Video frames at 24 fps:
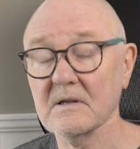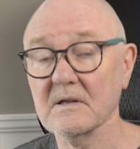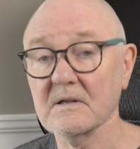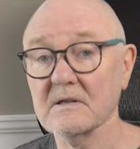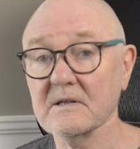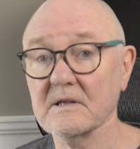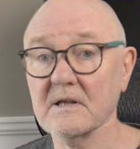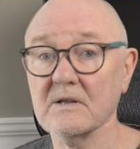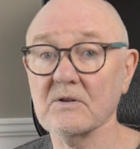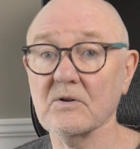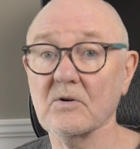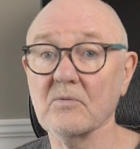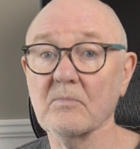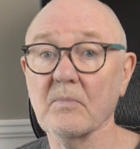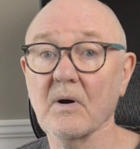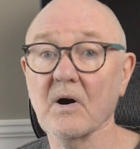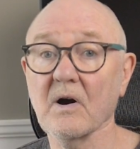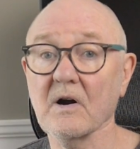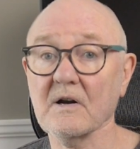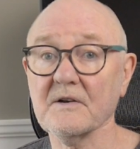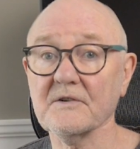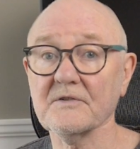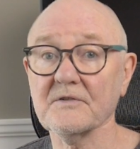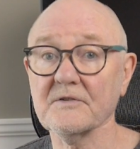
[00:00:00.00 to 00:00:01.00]
yellow
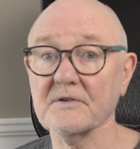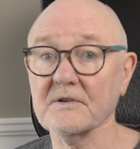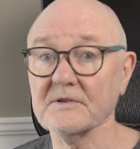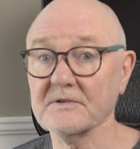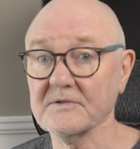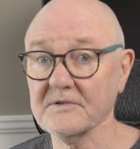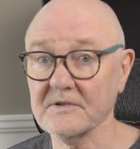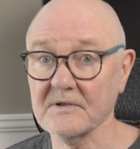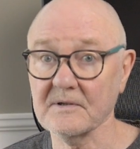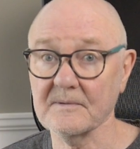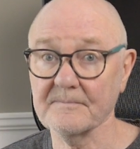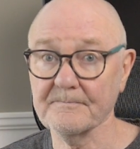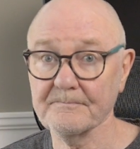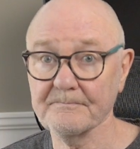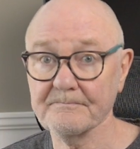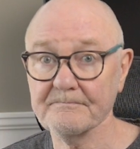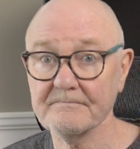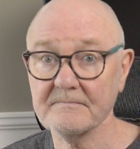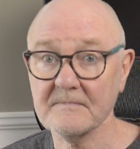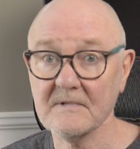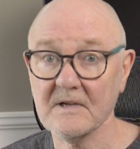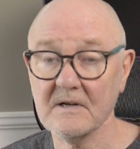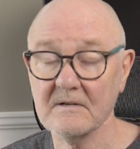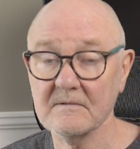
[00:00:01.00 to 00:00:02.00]
box that um,
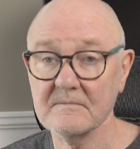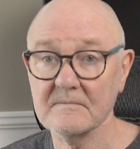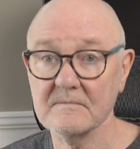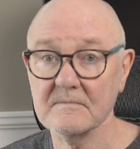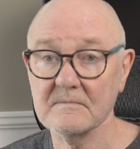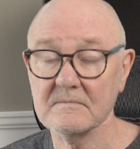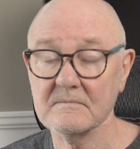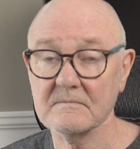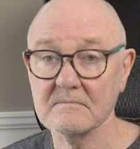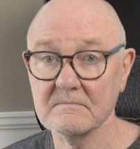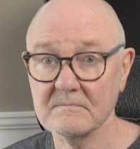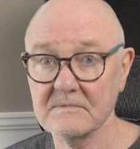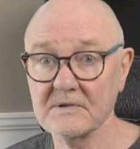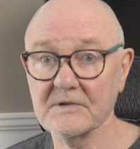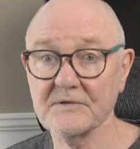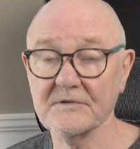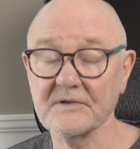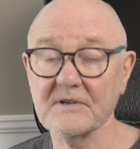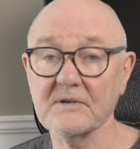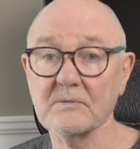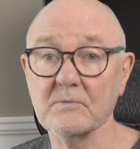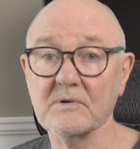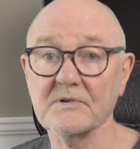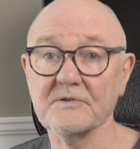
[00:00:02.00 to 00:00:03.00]
you
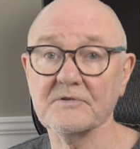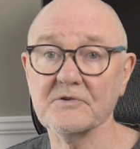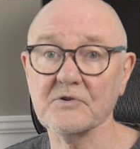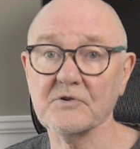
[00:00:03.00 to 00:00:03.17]
see with